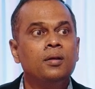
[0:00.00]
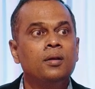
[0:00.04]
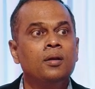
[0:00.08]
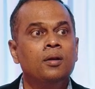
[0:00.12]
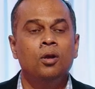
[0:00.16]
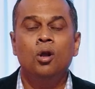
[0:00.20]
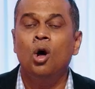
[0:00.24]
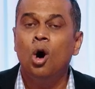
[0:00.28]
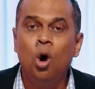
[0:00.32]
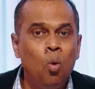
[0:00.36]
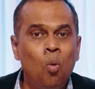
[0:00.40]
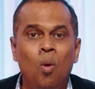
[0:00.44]

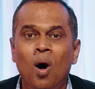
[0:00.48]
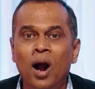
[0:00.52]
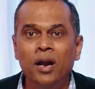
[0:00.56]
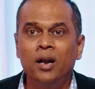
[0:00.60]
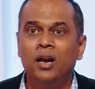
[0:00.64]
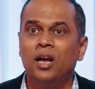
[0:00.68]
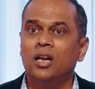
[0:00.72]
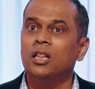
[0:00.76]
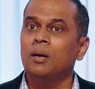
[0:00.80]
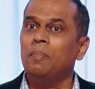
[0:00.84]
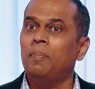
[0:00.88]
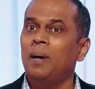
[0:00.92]
No
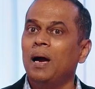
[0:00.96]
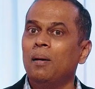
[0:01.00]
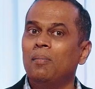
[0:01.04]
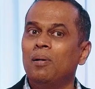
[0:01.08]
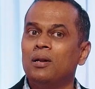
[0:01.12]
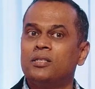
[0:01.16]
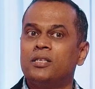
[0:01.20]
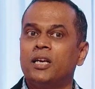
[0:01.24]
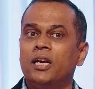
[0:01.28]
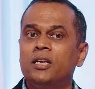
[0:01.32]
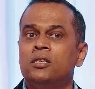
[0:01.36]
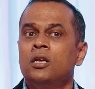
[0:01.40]
wonder the Bible
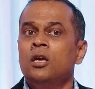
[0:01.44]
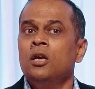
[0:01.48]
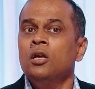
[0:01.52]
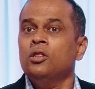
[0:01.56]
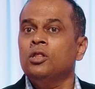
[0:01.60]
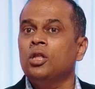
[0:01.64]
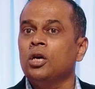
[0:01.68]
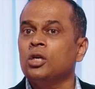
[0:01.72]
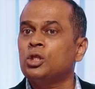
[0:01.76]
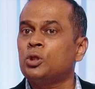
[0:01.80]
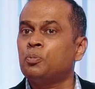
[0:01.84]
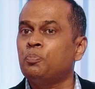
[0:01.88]
says
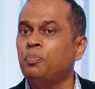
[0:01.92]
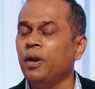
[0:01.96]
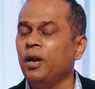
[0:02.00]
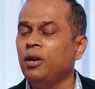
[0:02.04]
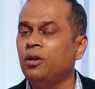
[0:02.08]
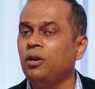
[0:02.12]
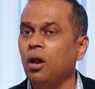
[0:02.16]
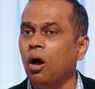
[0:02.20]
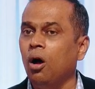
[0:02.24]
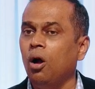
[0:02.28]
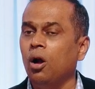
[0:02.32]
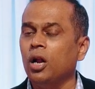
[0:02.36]
the
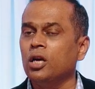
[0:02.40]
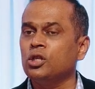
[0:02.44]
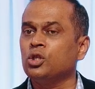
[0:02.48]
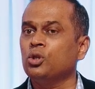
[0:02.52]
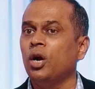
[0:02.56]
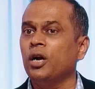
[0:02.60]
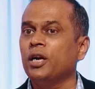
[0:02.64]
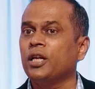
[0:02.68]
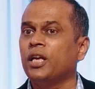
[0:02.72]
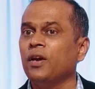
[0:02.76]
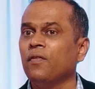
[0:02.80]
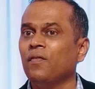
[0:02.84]
Spirit, God has
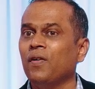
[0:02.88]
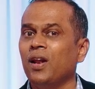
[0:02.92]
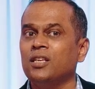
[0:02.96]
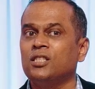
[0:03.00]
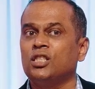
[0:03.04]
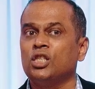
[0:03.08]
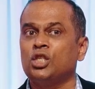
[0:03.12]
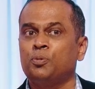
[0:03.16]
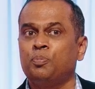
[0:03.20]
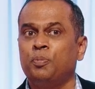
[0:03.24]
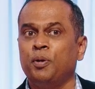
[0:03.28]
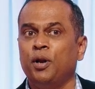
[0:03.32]
not given us
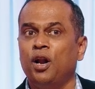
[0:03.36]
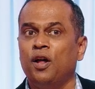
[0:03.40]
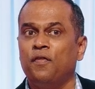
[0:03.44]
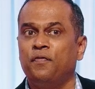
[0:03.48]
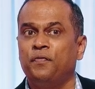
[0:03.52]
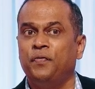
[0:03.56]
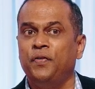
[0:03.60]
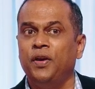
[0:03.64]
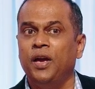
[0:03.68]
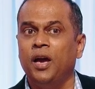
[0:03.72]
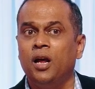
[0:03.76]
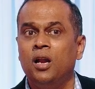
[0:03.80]
a spirit of
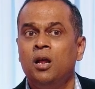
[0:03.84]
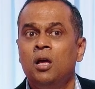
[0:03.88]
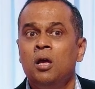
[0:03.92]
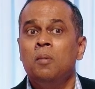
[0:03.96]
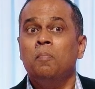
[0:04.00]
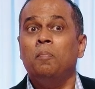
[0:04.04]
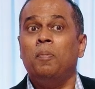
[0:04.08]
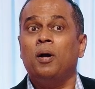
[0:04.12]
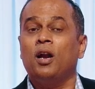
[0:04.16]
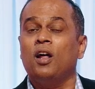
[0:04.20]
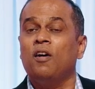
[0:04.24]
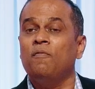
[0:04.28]
fear,
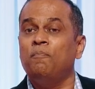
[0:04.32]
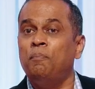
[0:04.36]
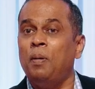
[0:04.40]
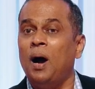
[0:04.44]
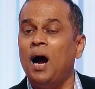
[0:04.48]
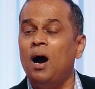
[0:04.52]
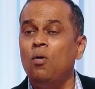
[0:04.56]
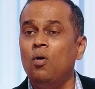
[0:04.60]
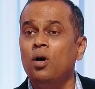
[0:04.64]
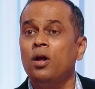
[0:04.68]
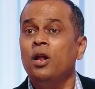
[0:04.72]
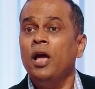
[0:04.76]
but of
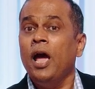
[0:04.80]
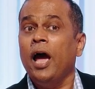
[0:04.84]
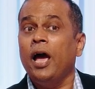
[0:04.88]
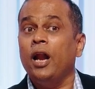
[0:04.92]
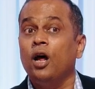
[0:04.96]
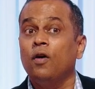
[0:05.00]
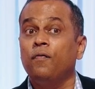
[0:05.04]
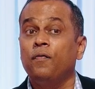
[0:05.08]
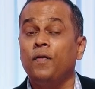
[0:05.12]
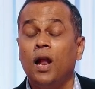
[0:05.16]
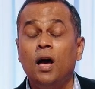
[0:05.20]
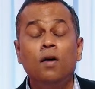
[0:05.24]
power and
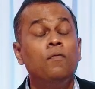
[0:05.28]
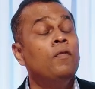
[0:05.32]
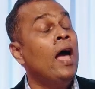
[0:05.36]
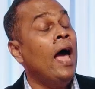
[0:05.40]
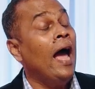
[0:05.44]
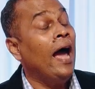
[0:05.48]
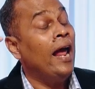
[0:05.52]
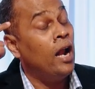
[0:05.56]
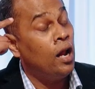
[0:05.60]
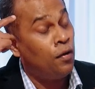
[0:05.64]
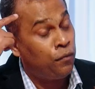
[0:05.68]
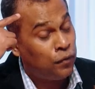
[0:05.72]
of love
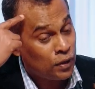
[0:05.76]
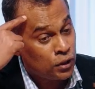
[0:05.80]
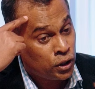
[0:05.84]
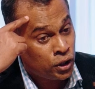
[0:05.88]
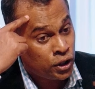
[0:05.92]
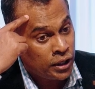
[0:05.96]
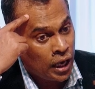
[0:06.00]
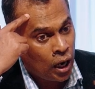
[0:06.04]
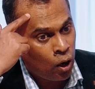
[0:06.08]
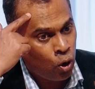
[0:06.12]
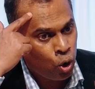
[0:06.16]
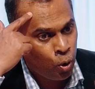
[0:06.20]
and of a
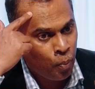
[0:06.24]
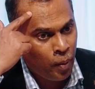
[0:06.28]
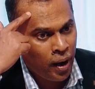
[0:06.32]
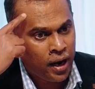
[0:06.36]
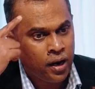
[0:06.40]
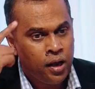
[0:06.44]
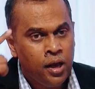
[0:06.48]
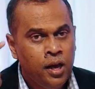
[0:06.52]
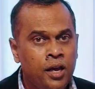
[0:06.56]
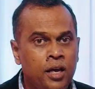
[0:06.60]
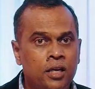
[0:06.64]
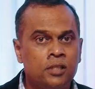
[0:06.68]
sound
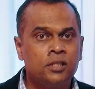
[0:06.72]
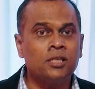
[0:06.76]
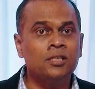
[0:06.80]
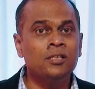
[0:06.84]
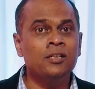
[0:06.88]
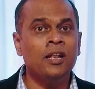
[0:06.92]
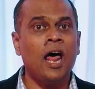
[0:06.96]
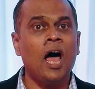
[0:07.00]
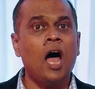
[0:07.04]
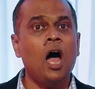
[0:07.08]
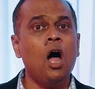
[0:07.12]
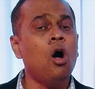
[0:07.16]
mind. He says,
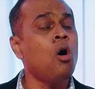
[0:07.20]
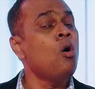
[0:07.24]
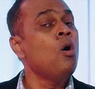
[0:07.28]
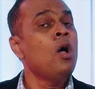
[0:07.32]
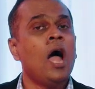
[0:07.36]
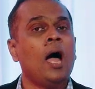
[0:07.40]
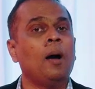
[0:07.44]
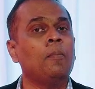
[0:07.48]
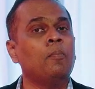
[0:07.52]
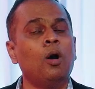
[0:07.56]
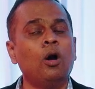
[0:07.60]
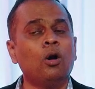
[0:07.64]
now
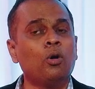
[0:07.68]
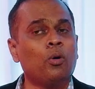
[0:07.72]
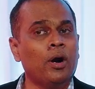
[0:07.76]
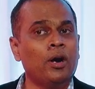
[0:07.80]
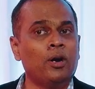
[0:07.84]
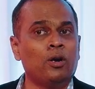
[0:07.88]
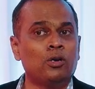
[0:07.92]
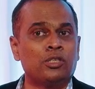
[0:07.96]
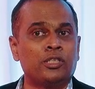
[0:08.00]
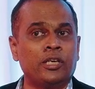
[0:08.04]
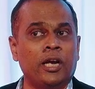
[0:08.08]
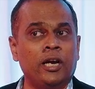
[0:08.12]
I'm not going
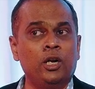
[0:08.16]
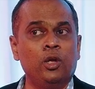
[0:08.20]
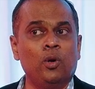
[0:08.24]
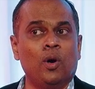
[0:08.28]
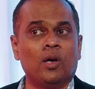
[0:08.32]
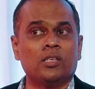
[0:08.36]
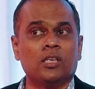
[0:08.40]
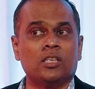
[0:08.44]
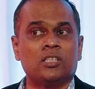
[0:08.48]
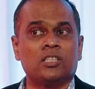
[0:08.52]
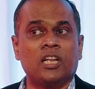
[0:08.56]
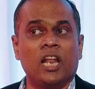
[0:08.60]
to send you
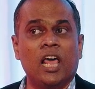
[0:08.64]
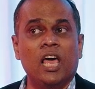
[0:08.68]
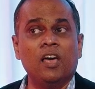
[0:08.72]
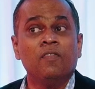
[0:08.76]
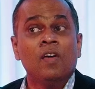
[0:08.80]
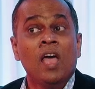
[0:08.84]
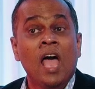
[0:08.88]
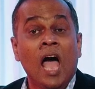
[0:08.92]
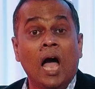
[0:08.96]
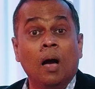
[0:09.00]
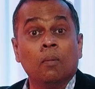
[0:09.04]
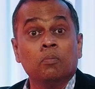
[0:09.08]
as a slave.
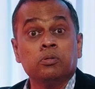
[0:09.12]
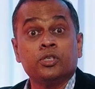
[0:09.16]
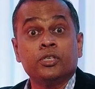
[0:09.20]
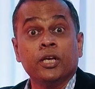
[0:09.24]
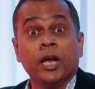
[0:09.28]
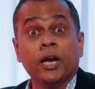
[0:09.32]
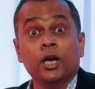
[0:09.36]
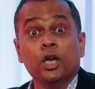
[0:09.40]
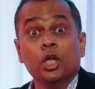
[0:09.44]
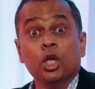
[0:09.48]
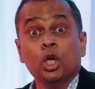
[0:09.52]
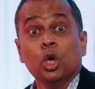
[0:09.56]
I'm
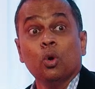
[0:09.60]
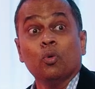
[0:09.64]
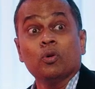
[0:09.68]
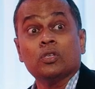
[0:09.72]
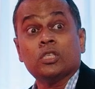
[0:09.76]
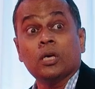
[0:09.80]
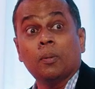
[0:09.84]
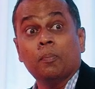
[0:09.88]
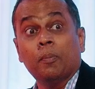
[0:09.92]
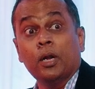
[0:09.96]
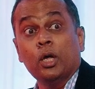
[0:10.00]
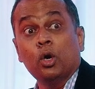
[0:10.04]
sending you as
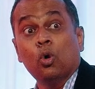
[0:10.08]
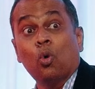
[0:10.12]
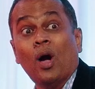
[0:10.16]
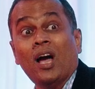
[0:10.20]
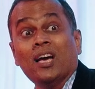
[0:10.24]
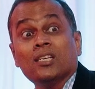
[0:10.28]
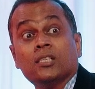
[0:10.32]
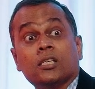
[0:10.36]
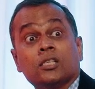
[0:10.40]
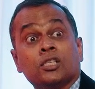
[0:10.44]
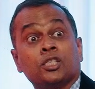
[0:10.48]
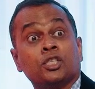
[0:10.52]
somebody who
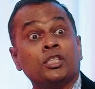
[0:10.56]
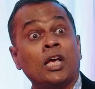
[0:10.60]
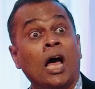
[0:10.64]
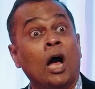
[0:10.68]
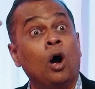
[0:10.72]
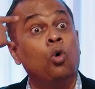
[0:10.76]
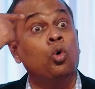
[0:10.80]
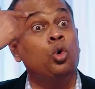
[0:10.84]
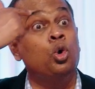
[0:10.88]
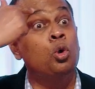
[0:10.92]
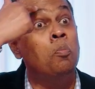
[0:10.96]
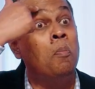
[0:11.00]
has a
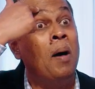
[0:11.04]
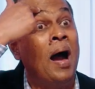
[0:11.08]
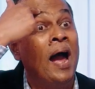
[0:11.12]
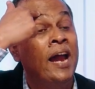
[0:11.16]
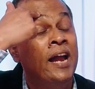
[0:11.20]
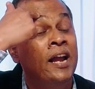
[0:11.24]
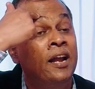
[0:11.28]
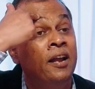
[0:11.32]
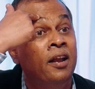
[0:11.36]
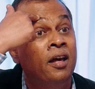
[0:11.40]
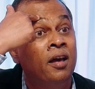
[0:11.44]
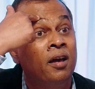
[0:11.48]
sound
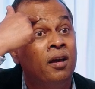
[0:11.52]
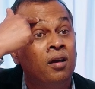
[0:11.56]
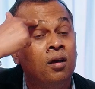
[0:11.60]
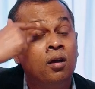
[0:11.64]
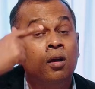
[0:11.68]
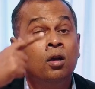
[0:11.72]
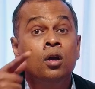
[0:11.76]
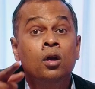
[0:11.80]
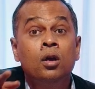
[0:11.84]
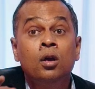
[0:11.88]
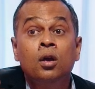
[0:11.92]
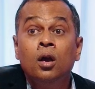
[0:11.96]
mind.
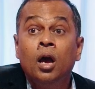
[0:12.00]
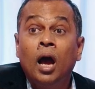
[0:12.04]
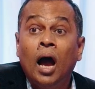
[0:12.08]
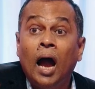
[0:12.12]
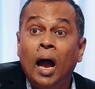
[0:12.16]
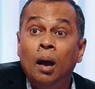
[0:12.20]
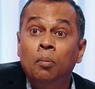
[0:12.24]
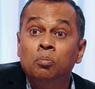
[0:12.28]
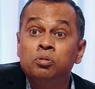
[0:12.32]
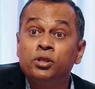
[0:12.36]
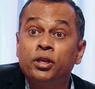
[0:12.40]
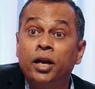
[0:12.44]

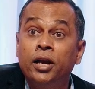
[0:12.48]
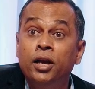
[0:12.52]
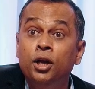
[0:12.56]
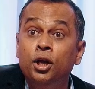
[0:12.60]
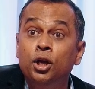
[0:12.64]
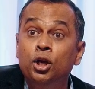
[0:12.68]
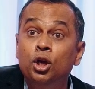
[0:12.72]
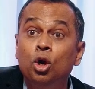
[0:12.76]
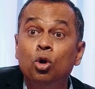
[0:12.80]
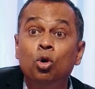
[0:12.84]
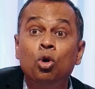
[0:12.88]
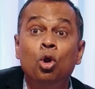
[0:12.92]
I'm
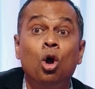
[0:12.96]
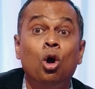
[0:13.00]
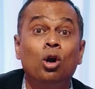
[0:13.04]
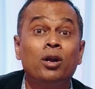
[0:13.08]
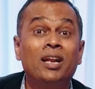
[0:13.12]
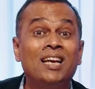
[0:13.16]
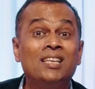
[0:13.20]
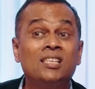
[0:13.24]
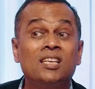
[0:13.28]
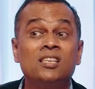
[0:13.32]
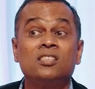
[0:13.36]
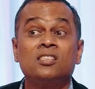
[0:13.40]
sending you not
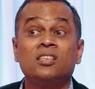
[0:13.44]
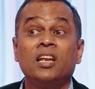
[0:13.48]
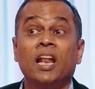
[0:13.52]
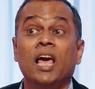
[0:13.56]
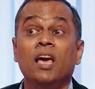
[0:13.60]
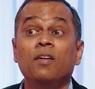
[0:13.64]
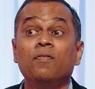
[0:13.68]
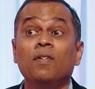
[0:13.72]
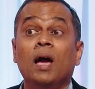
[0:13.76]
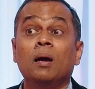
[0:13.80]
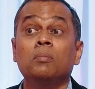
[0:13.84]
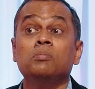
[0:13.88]
as a
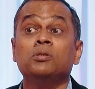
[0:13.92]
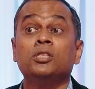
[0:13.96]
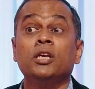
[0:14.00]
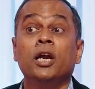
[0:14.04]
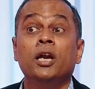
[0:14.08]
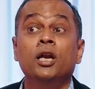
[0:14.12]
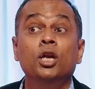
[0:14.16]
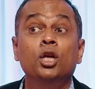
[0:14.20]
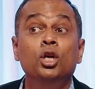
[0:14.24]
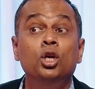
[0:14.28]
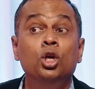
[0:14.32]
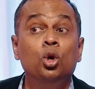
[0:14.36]
slave. I'm
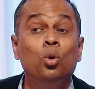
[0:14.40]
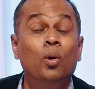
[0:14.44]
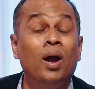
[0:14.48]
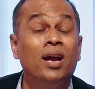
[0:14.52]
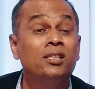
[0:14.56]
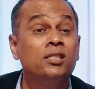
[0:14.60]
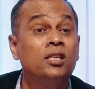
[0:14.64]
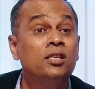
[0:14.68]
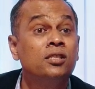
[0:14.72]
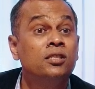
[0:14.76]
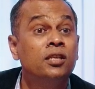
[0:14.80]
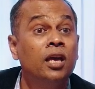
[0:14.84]
sending you
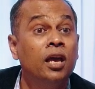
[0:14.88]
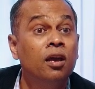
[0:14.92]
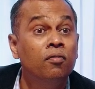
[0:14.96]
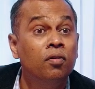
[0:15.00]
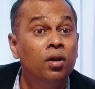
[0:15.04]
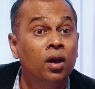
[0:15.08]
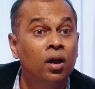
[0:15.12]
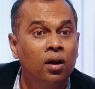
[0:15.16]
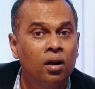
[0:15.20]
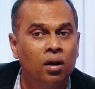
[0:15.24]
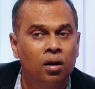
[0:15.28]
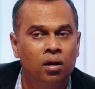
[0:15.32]
as a
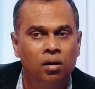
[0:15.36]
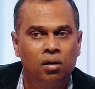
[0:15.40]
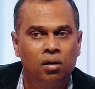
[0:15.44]
savior.